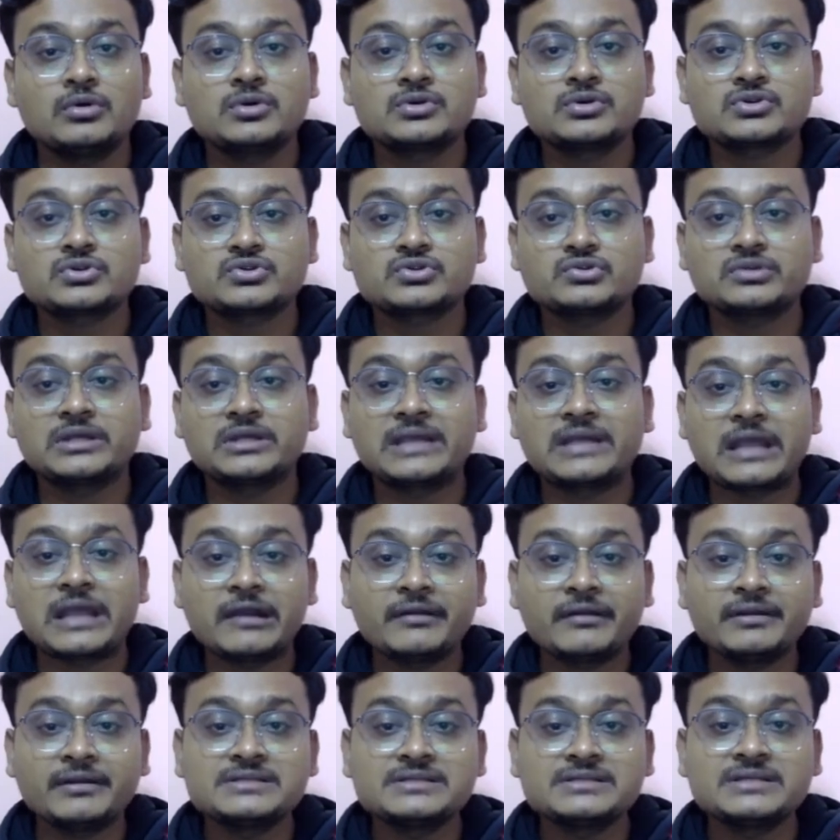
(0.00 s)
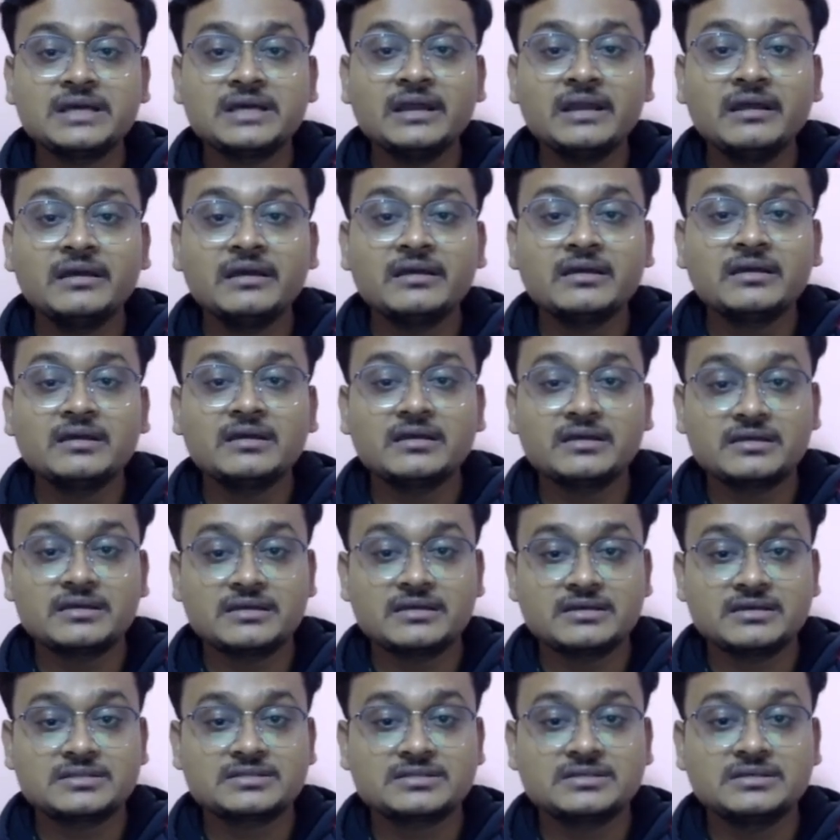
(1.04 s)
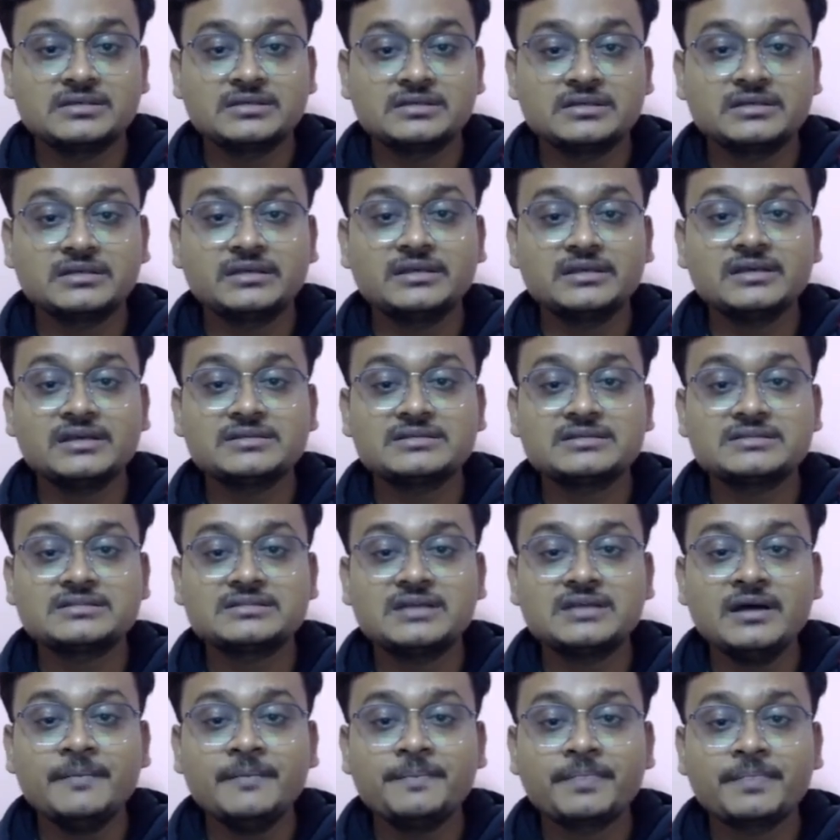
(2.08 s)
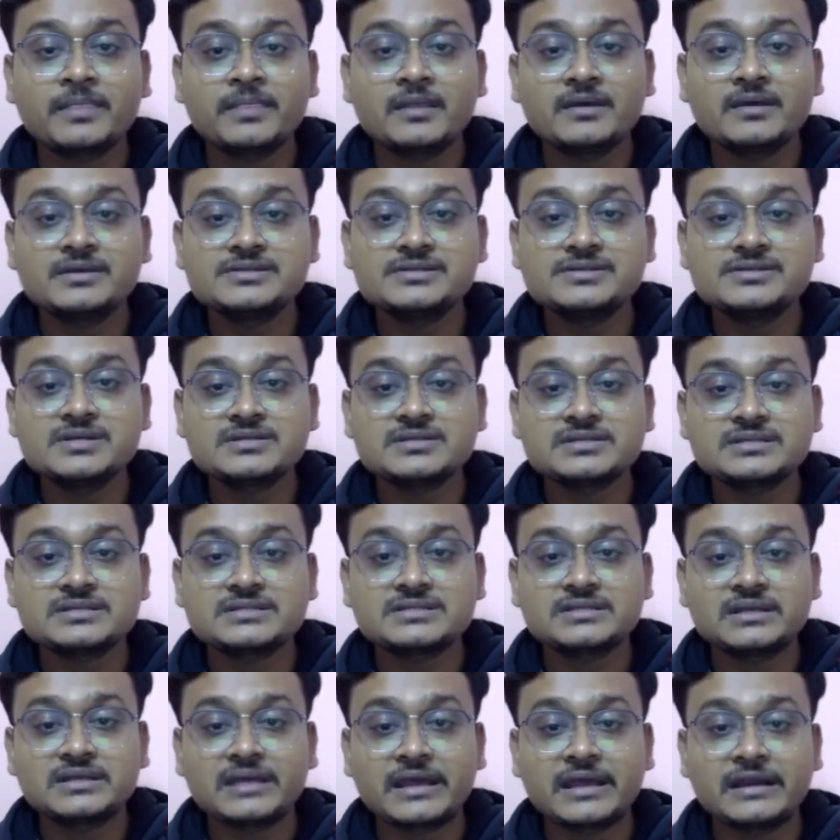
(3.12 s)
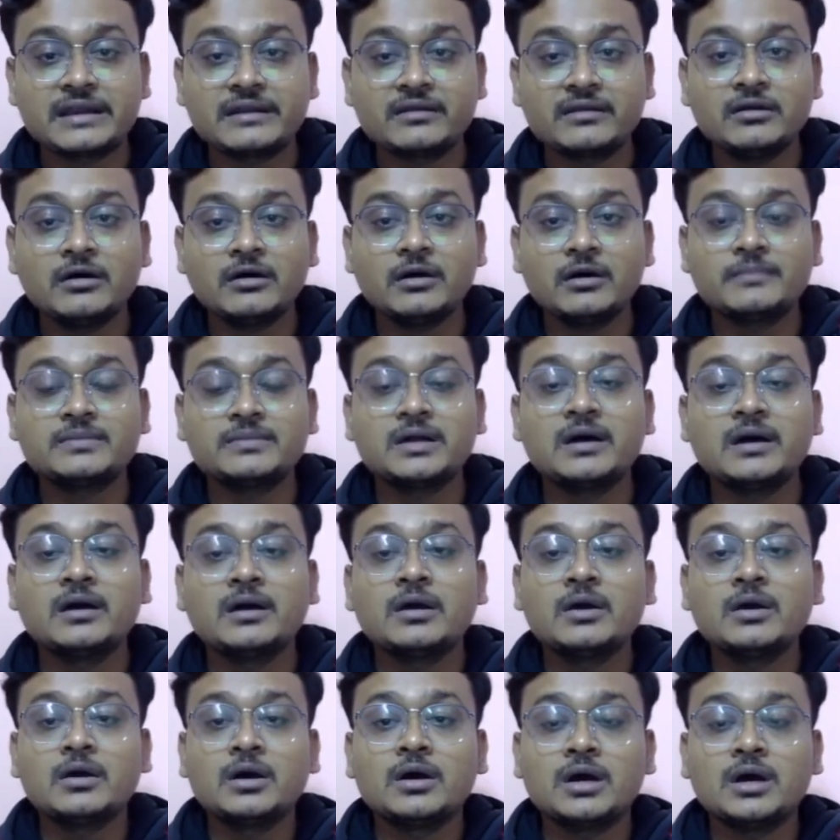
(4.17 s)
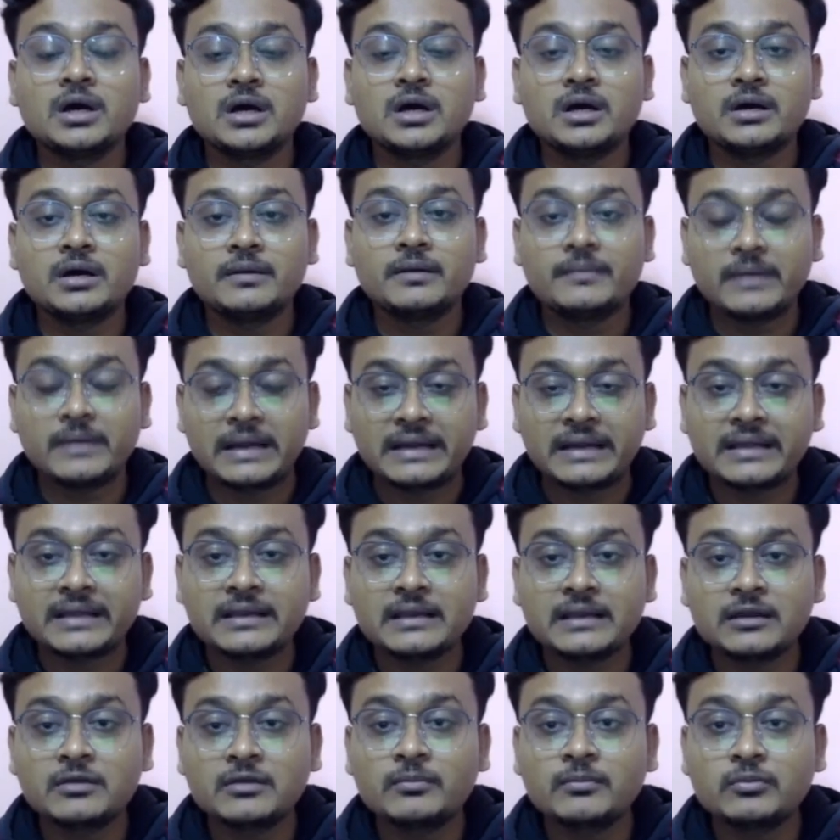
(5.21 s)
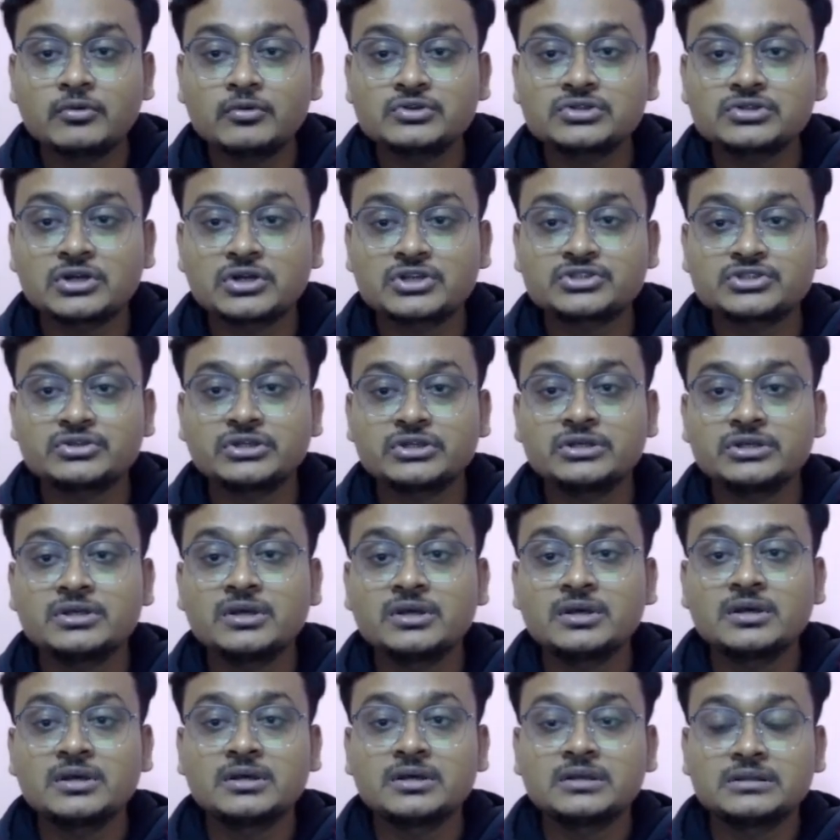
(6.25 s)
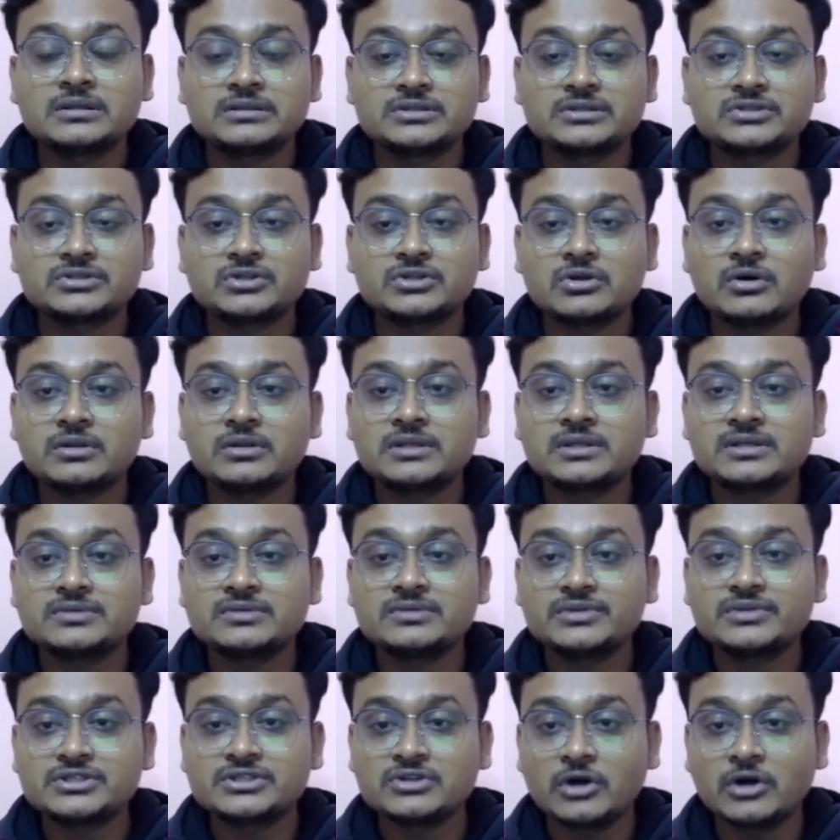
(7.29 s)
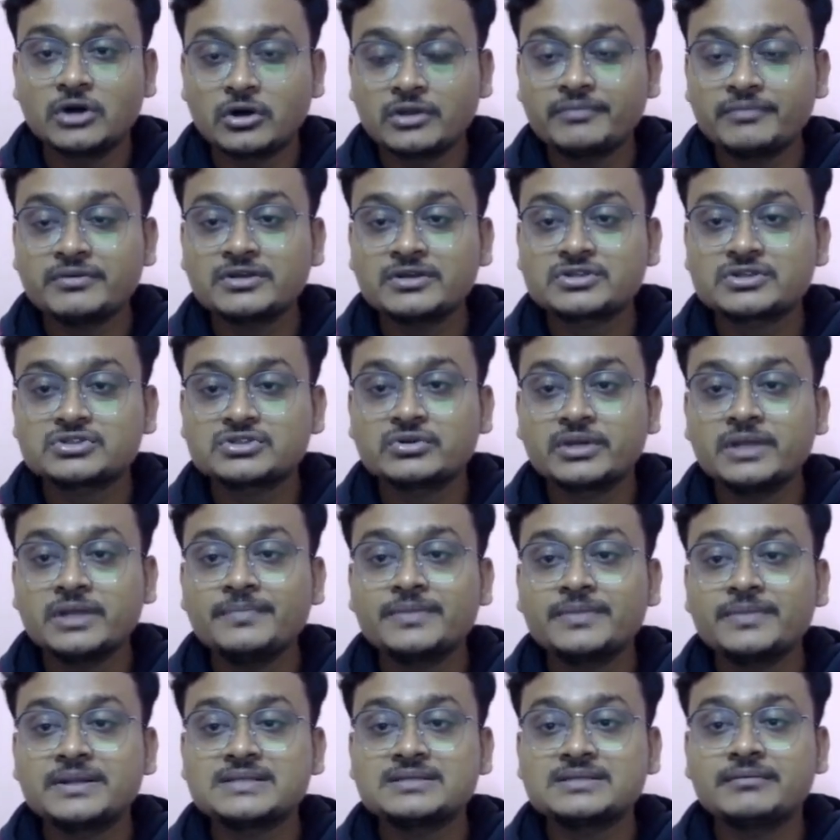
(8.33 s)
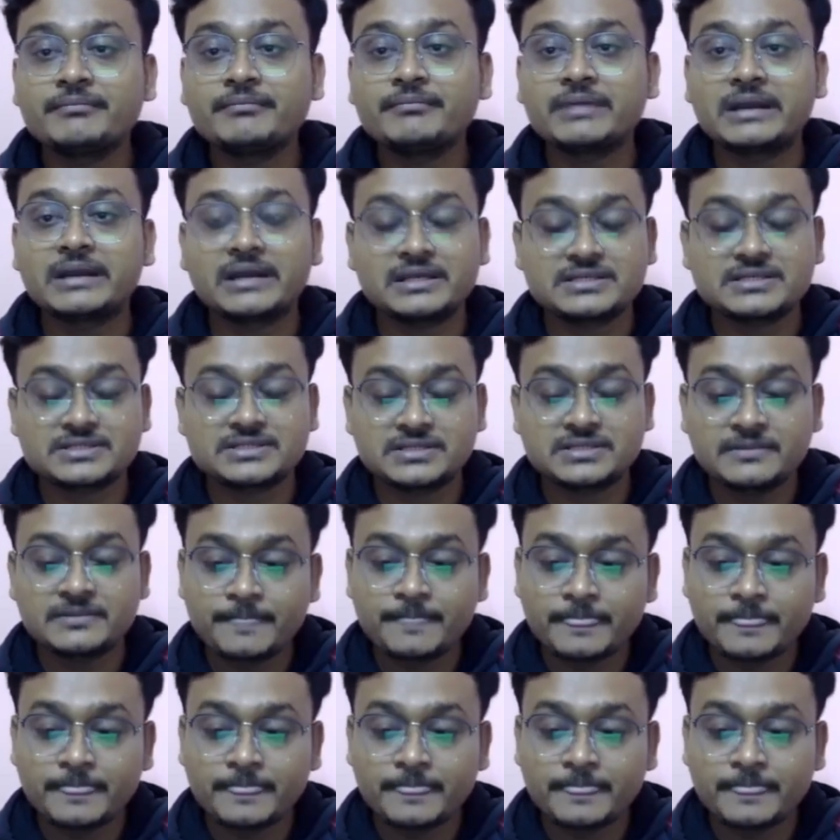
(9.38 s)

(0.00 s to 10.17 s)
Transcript: So the narrator is here Aegeus. Aegeus is the narrator of the Edgar Allan Poe's short story, which is a horrific story, that is Berenice.